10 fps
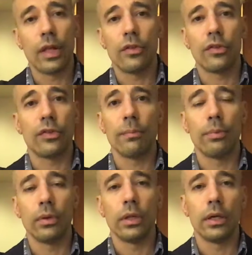a
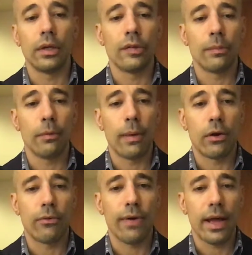simple
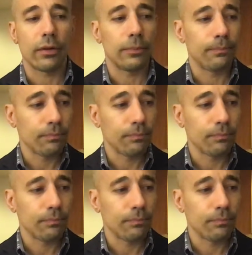matter of fact.